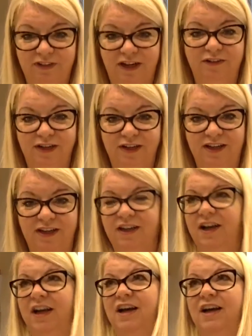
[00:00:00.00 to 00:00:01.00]

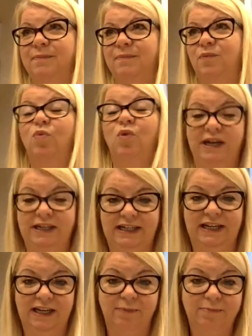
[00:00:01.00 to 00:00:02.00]
very
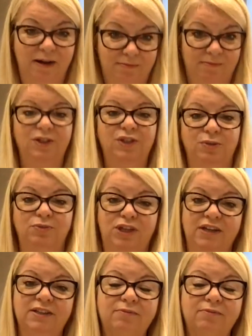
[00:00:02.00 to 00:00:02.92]
widely about my subject.